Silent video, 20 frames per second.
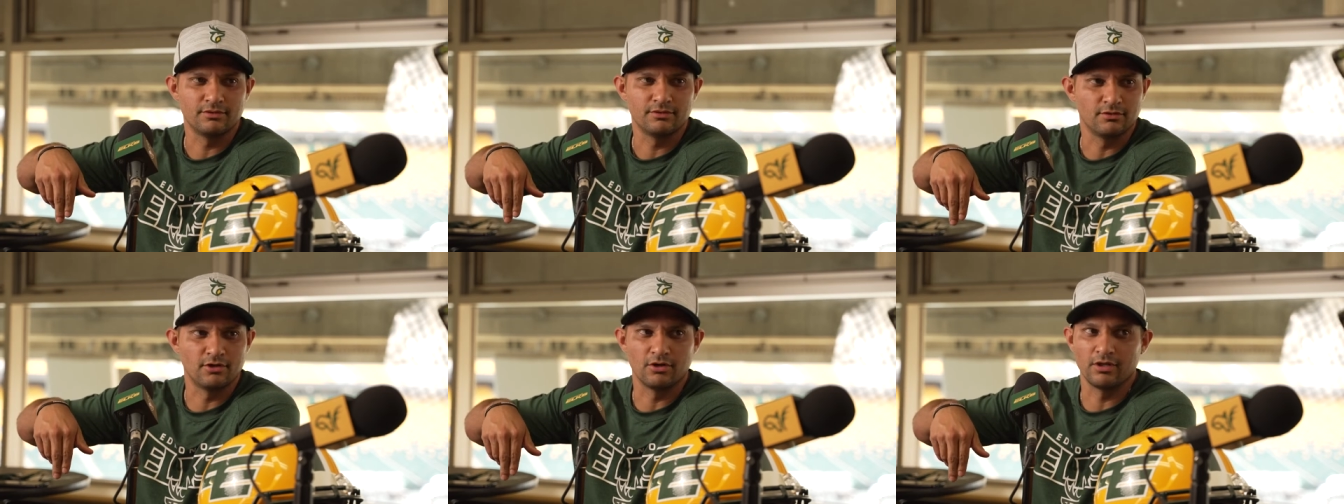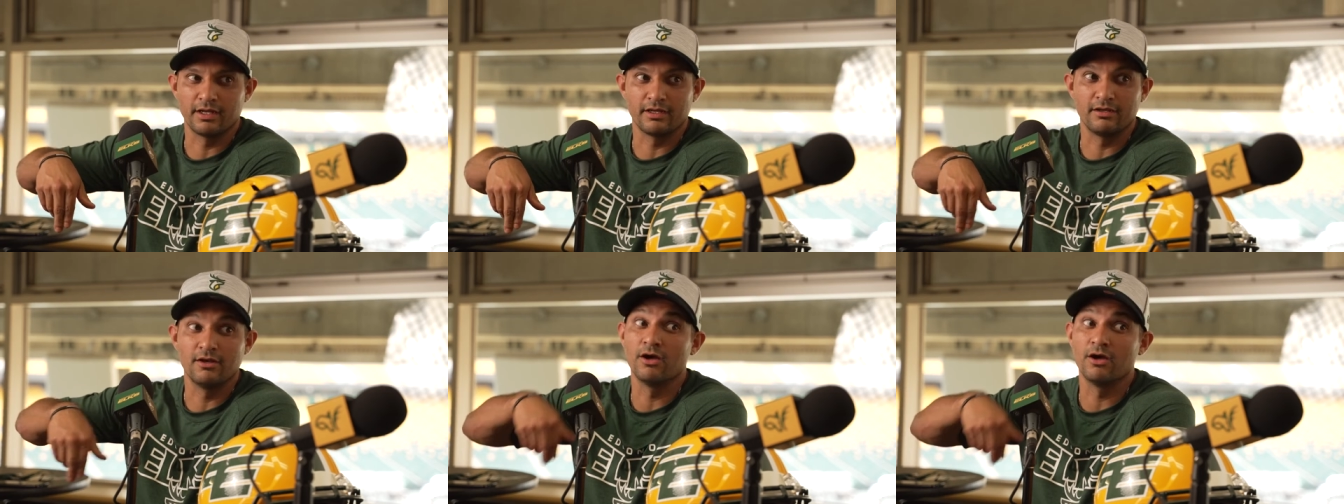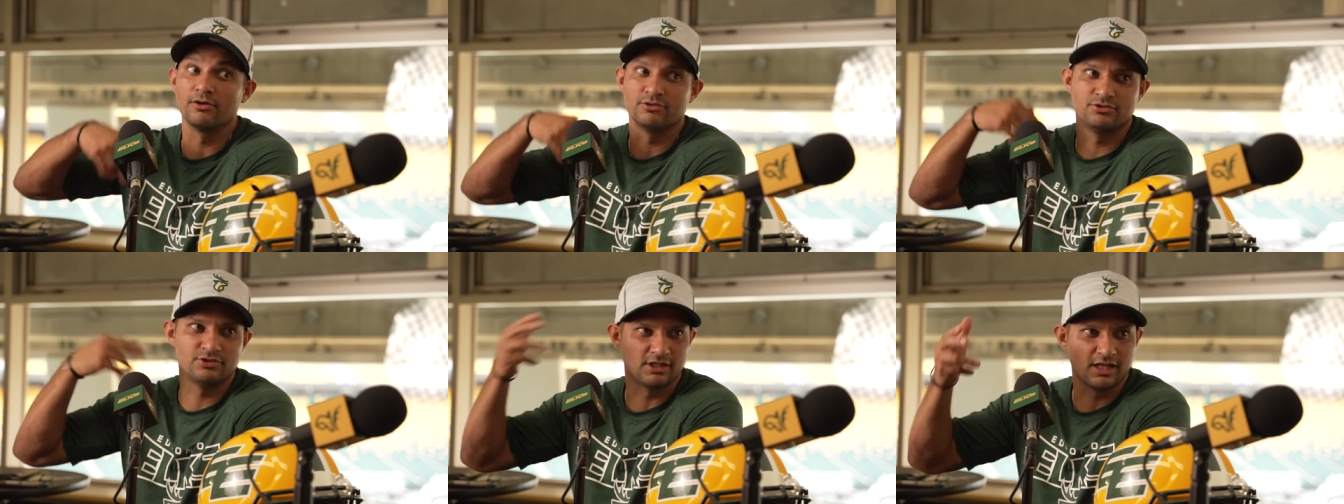They're like,
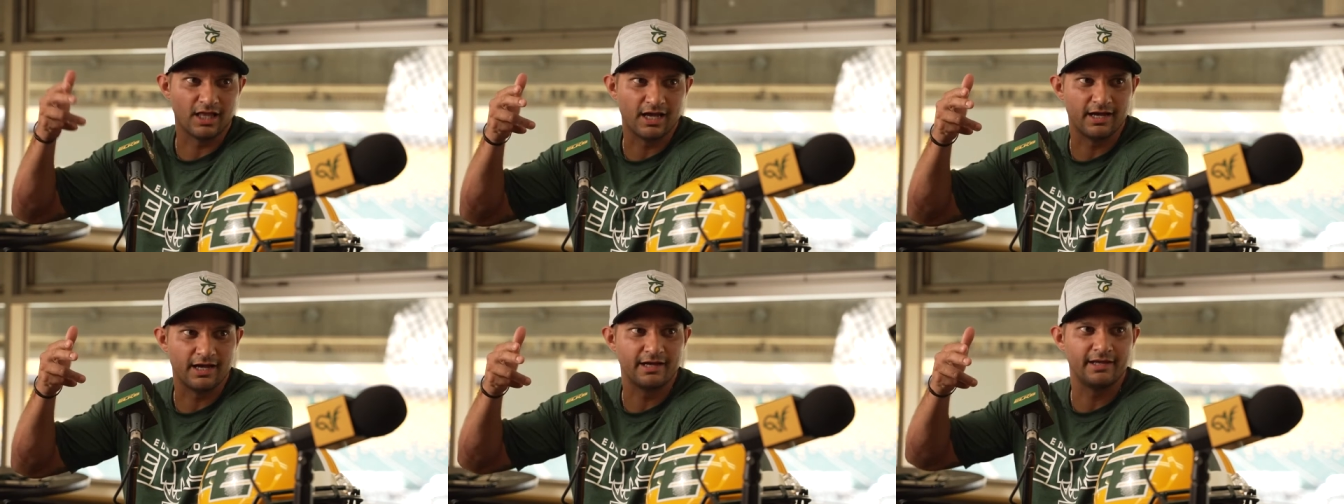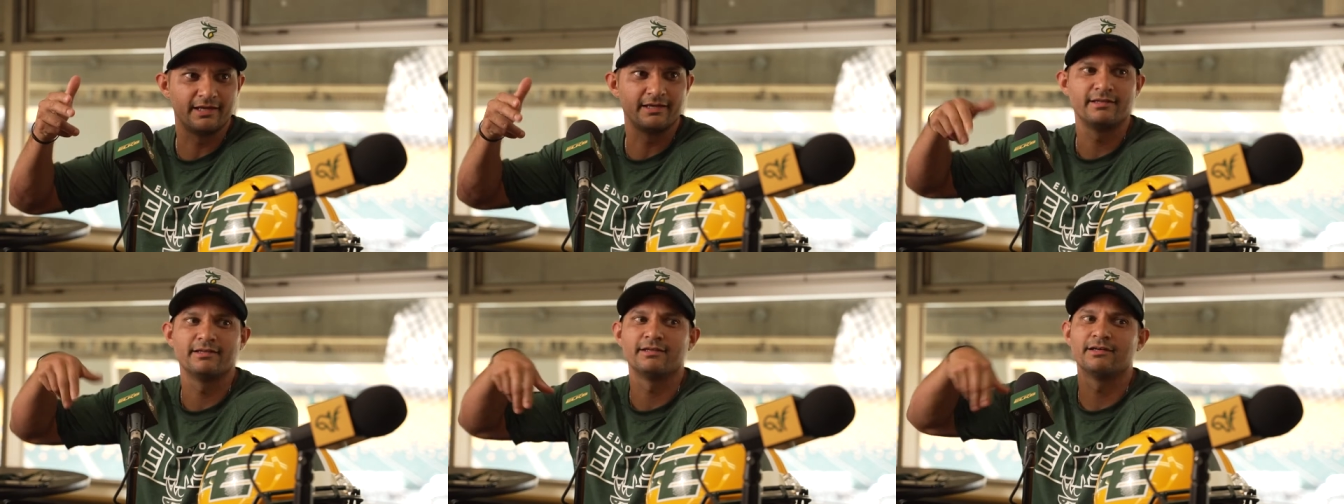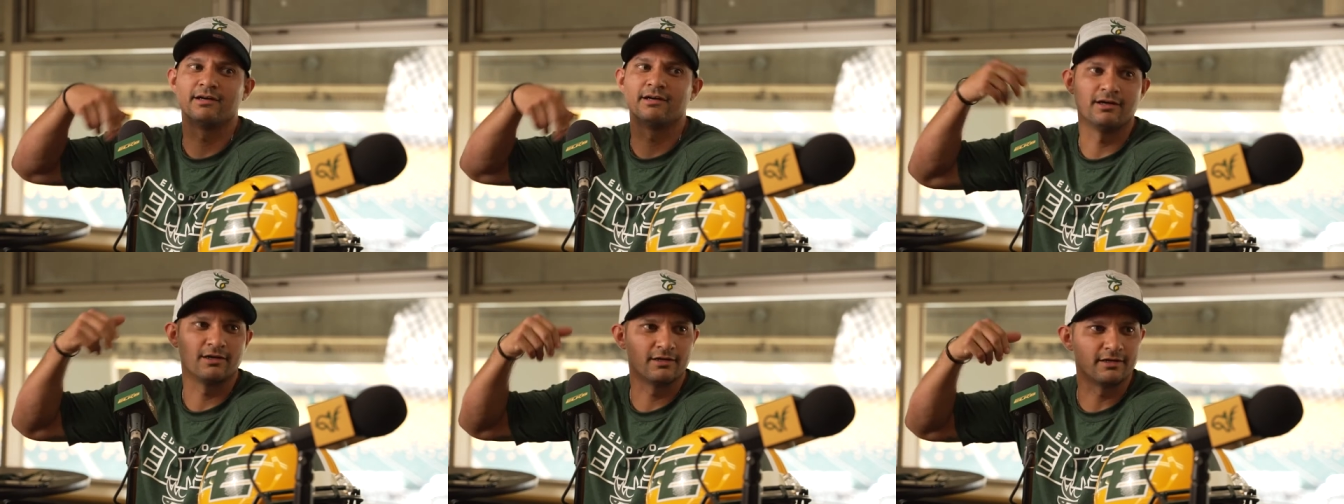no, July,
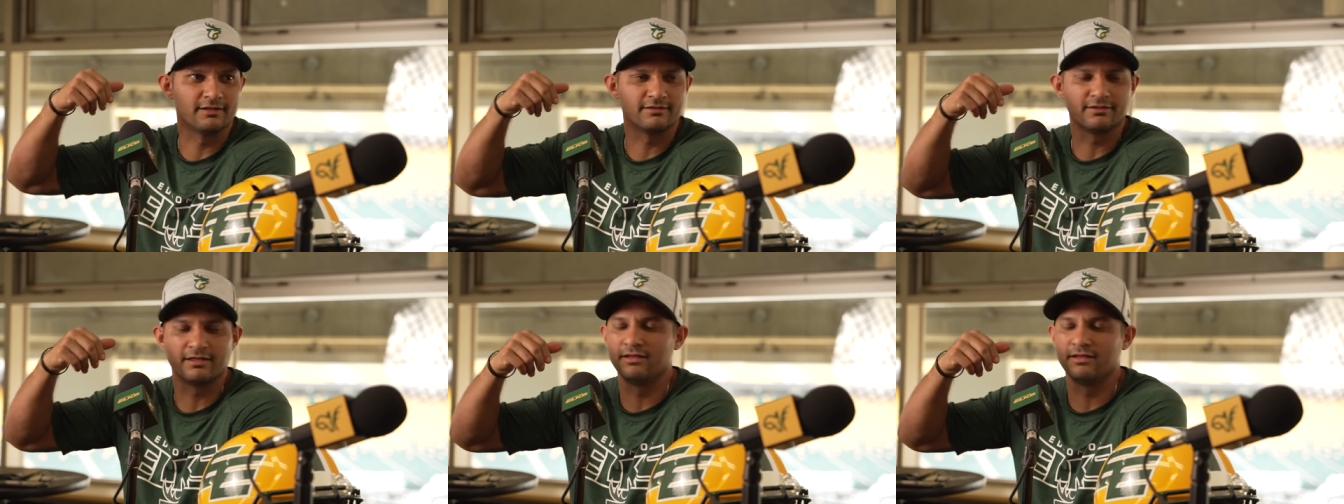August.